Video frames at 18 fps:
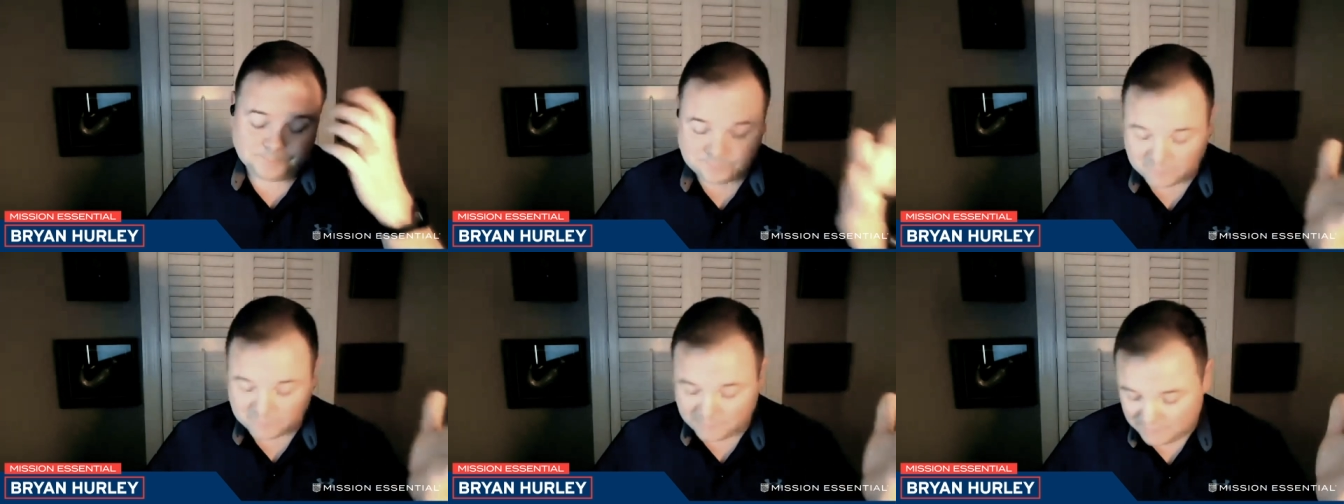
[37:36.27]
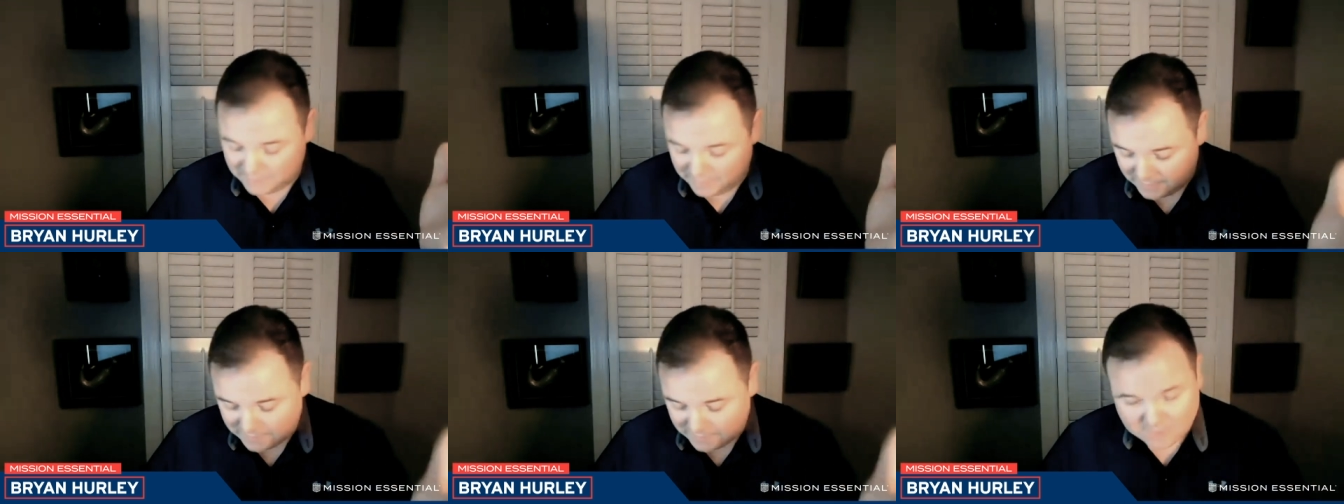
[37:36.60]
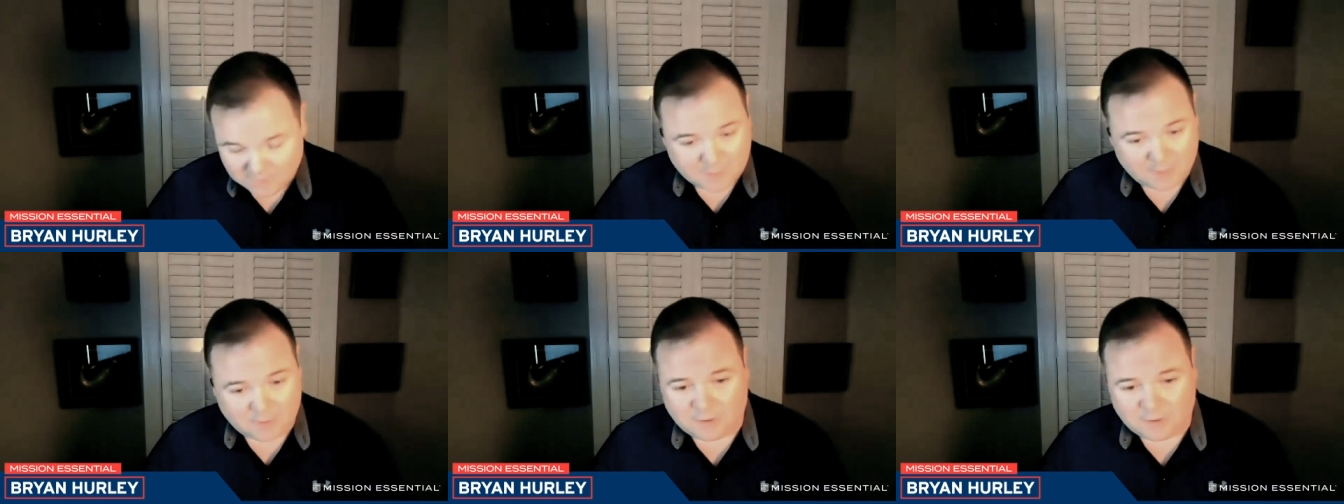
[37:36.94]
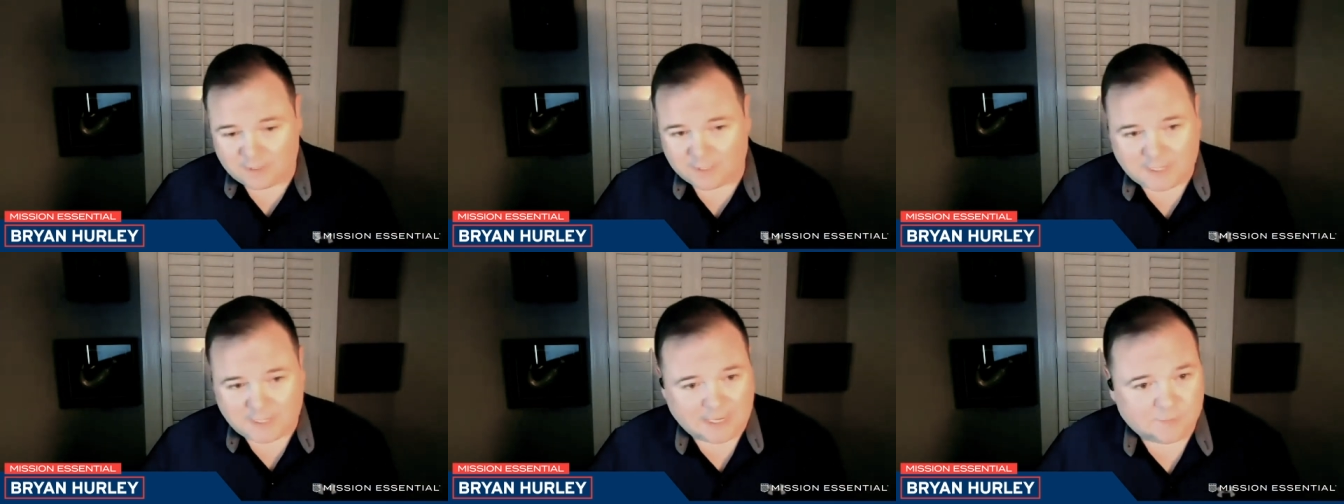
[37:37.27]
thanks bro you know
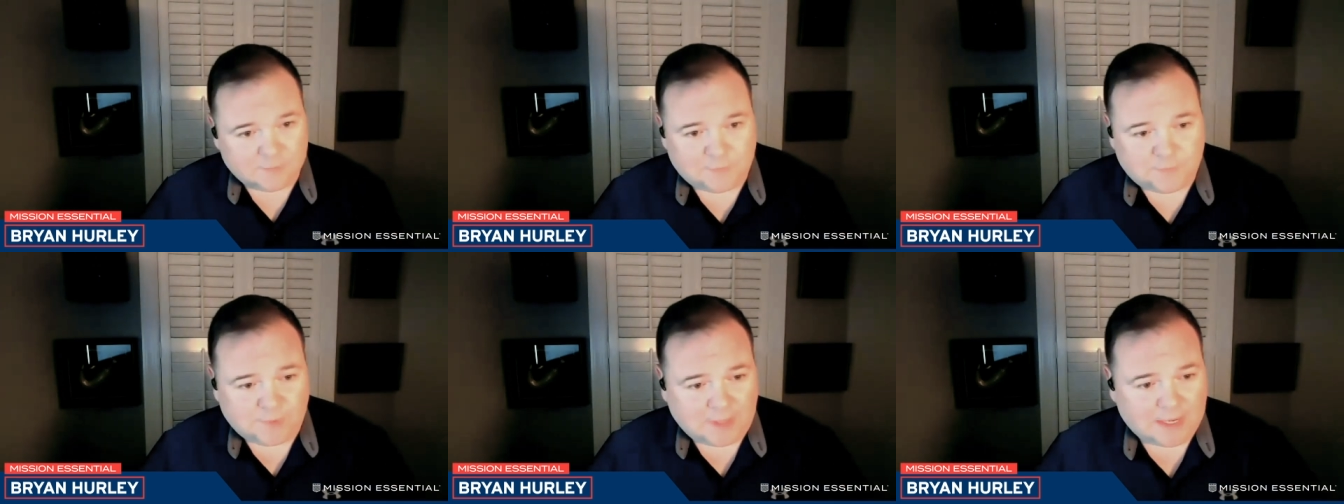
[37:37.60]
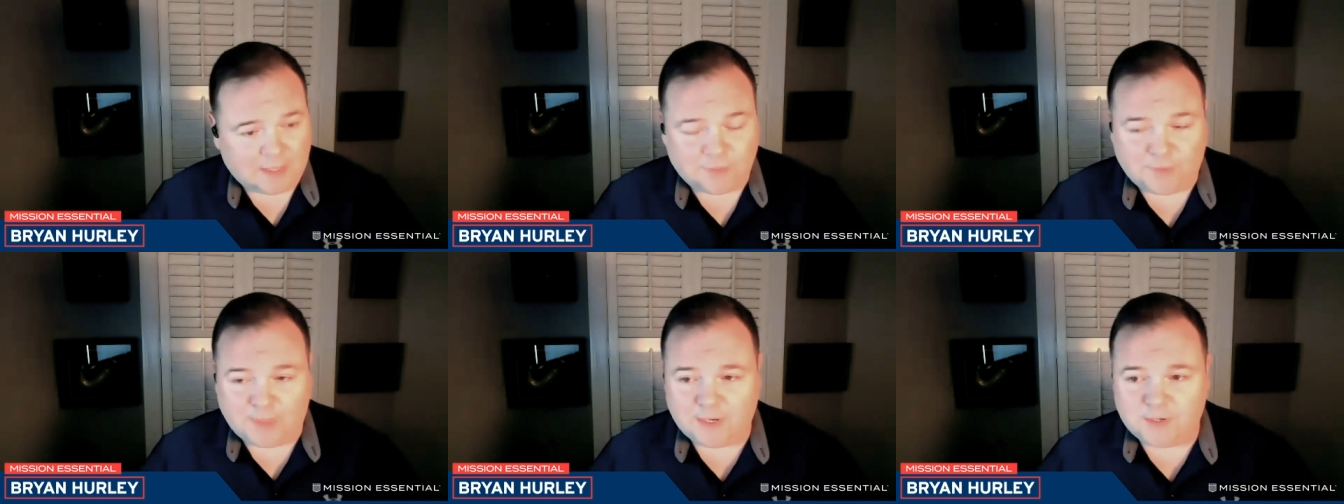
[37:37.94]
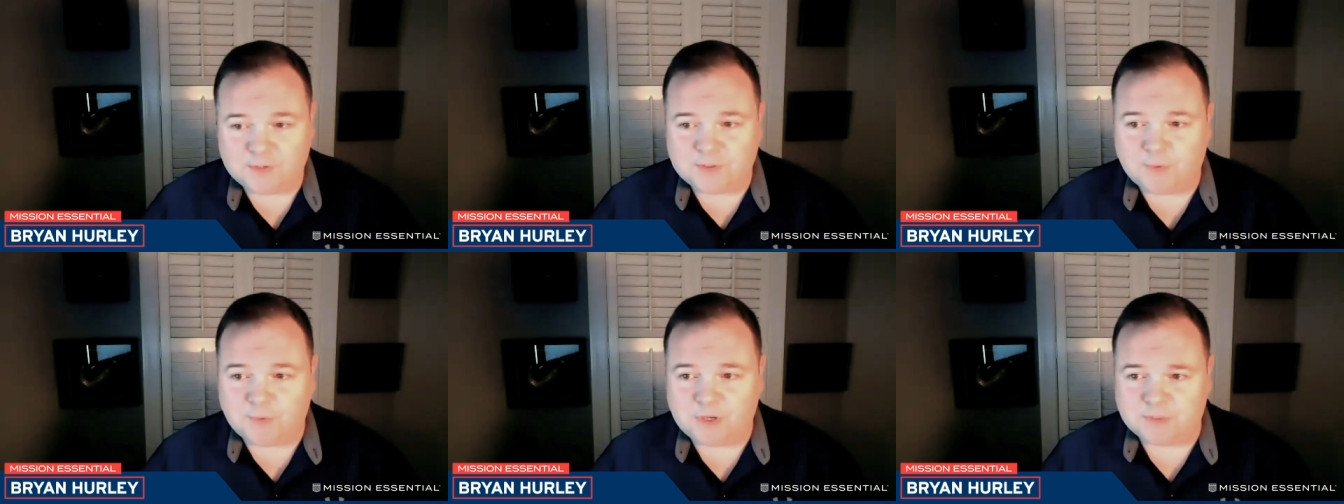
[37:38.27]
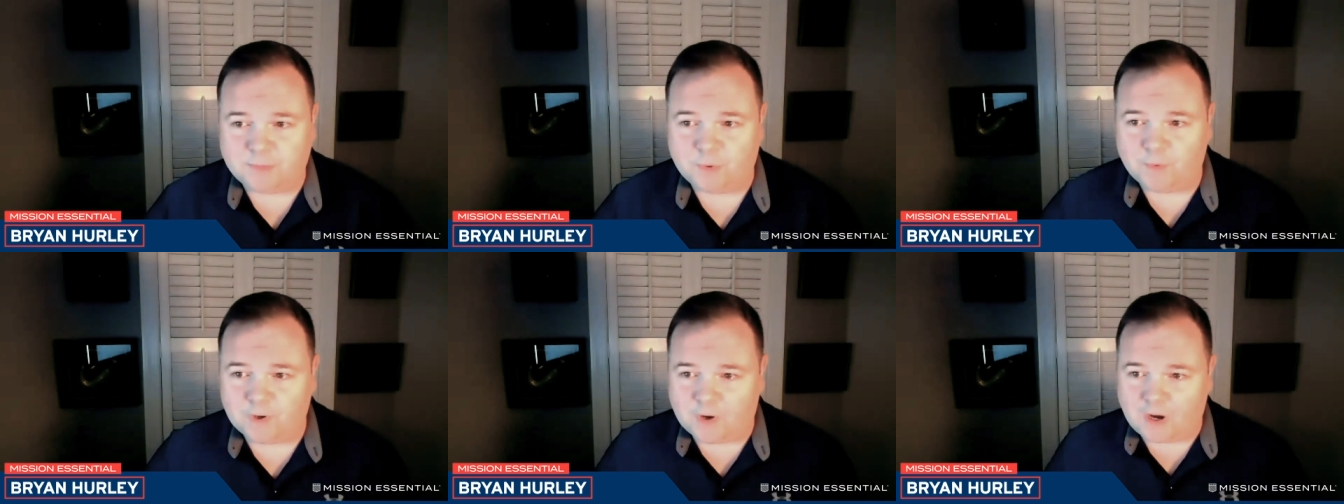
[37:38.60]
again thank thank you so much i
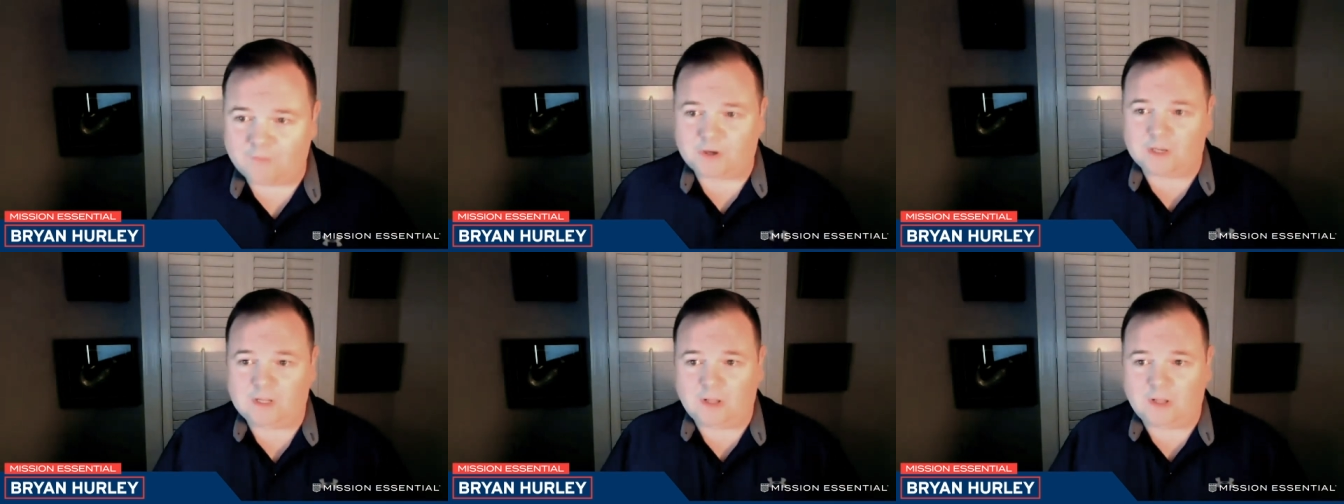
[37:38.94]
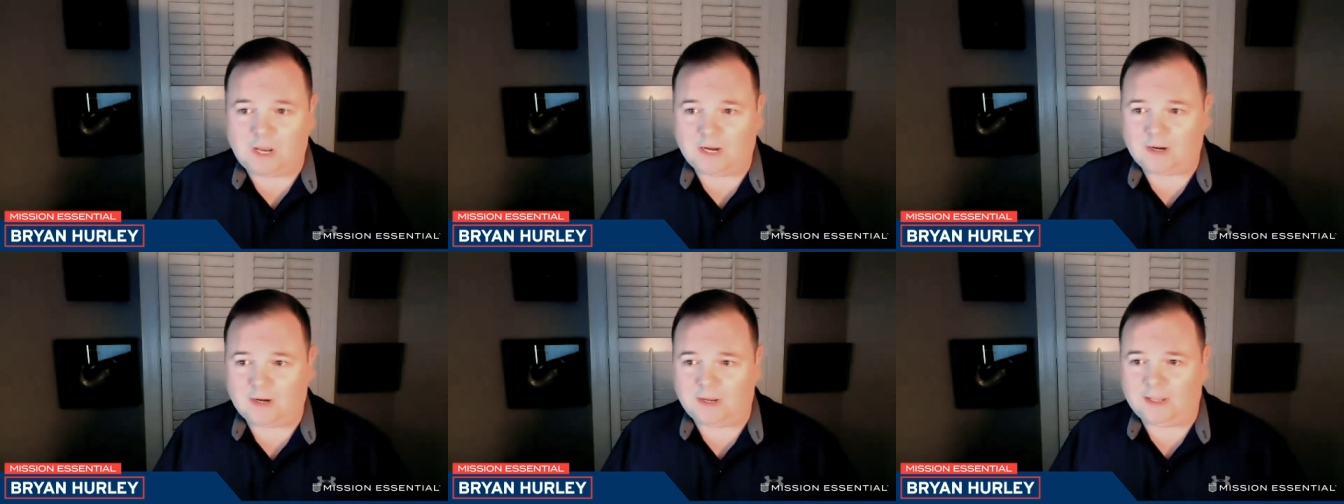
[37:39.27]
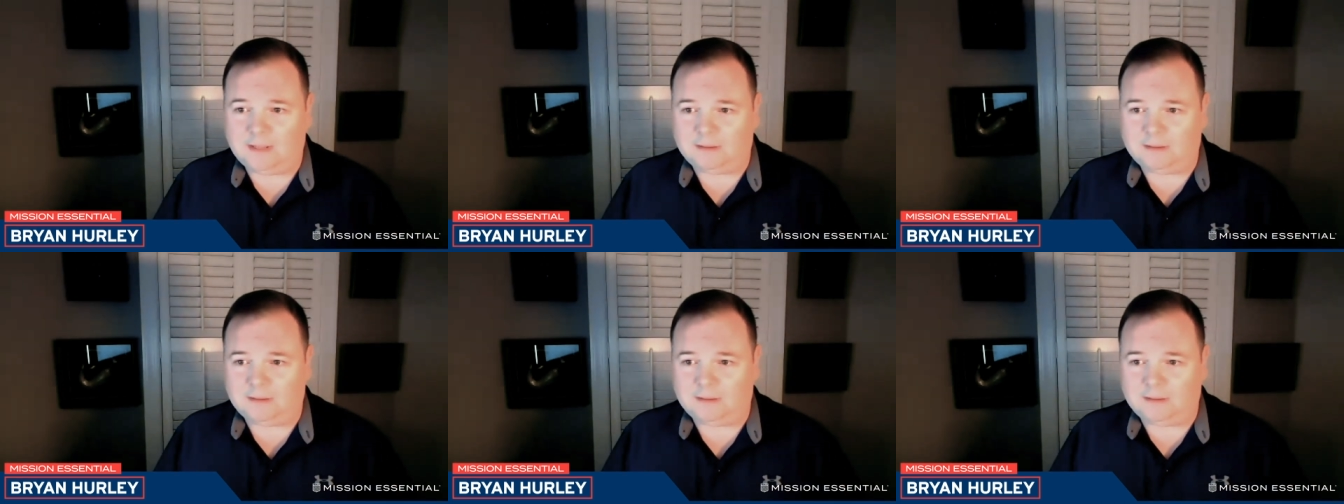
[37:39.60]
mean we covered a lot i,